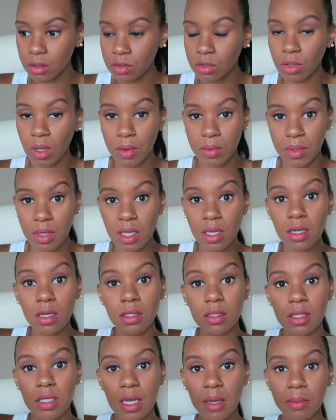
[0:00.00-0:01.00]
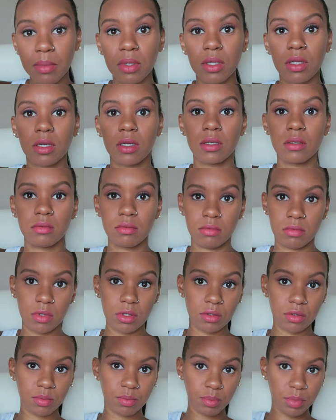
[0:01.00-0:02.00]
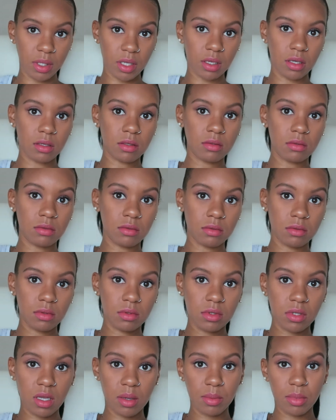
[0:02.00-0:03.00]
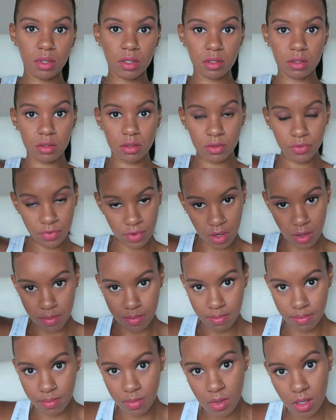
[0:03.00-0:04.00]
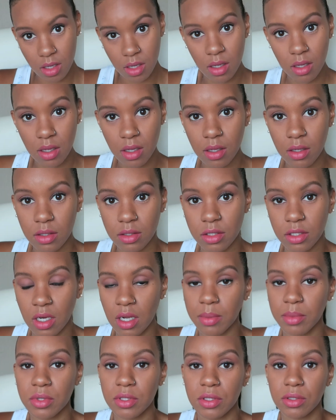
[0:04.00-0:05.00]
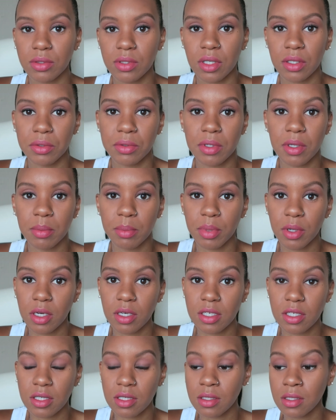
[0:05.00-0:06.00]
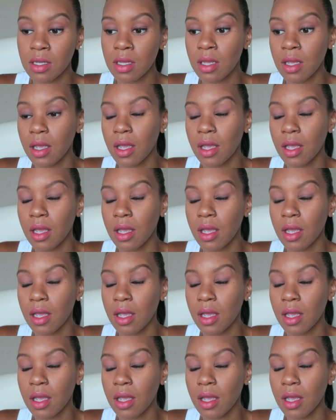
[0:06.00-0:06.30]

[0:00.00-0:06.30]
so I would get a tumbler, those big tumblers from Jamba Juice that you can purchase,